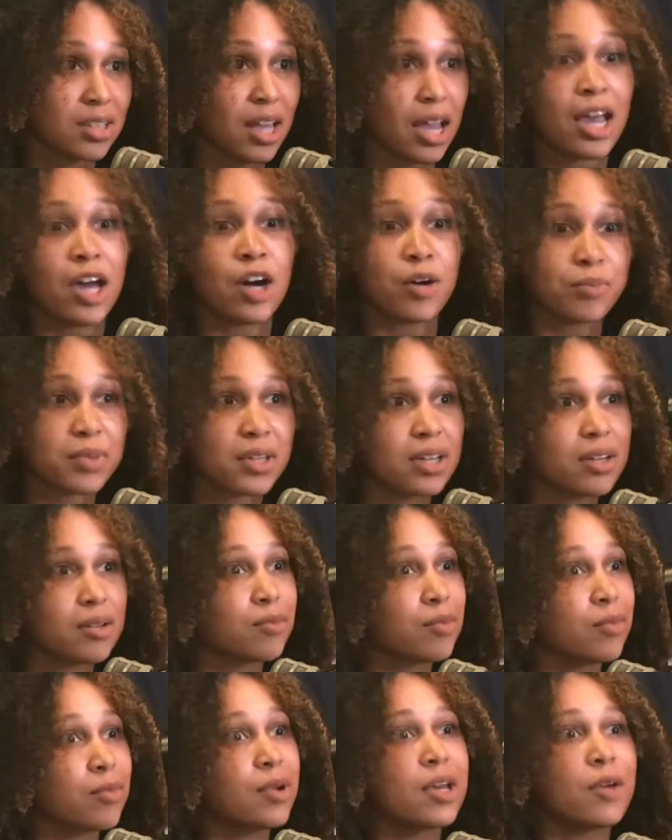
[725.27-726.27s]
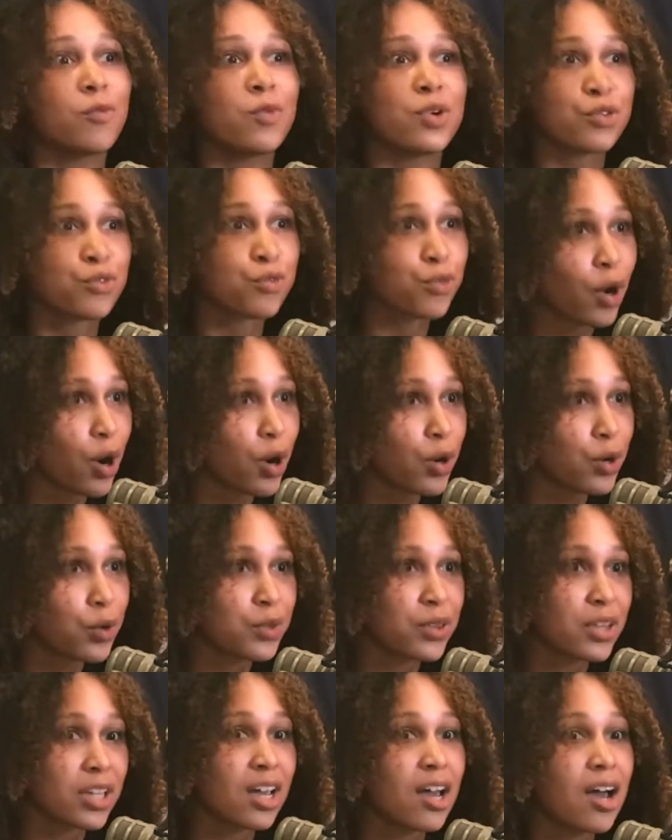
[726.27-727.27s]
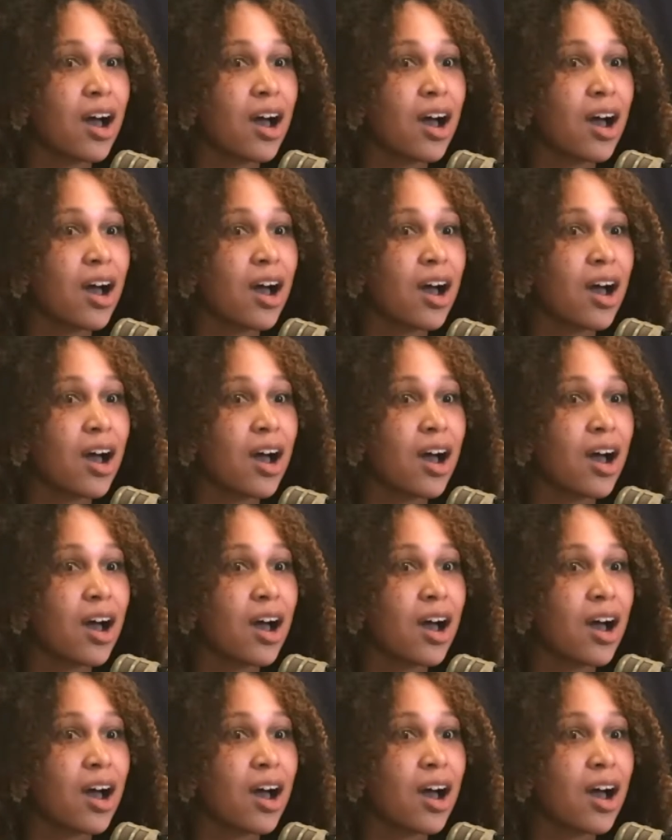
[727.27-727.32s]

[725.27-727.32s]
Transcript: to like help them with growth.